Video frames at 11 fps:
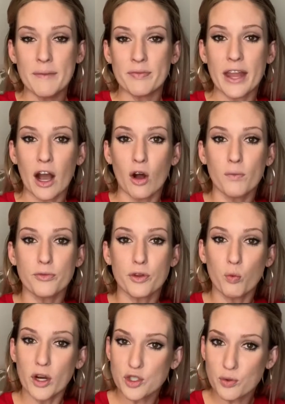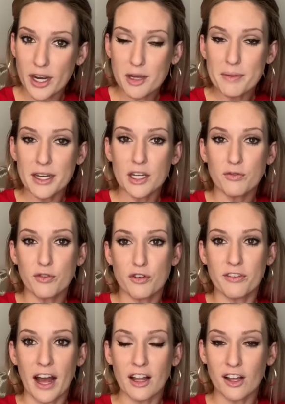Now, what's recommended for
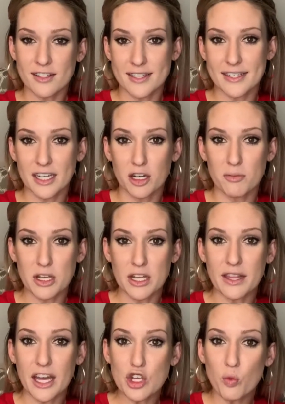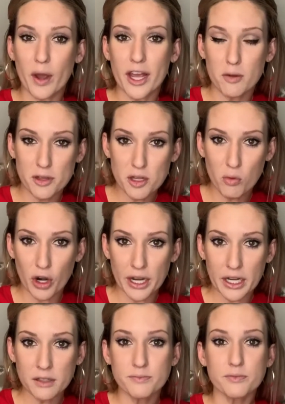fat loss is gonna be that you wake up in the
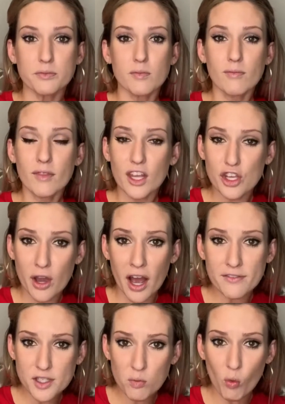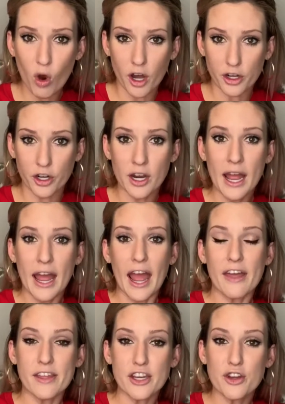morning, you have some water,
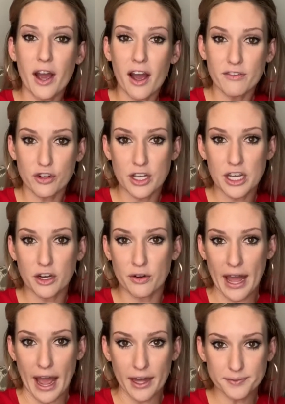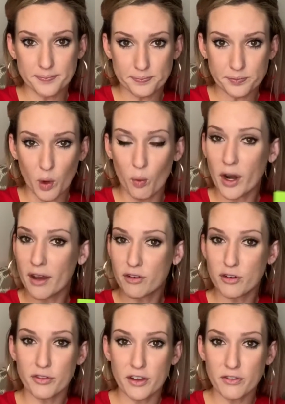and then you have your keto nap, whatever
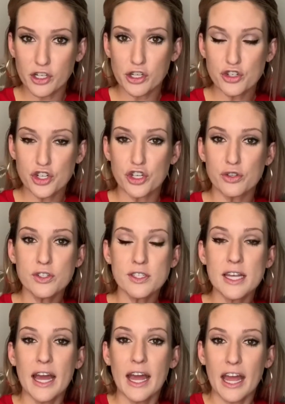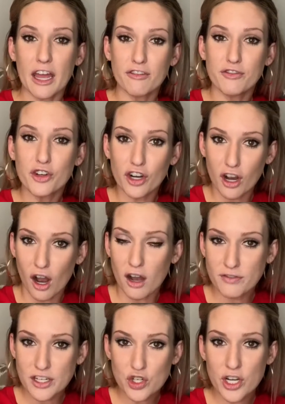flavor you choose. If you're a
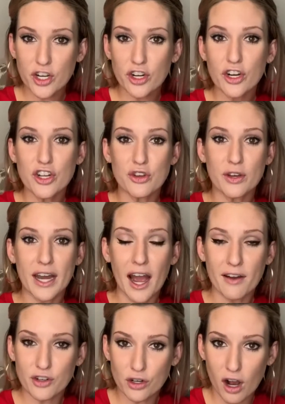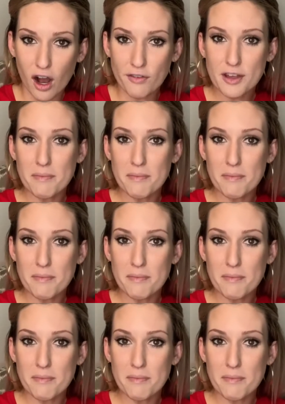coffee drinker, you can have your coffee.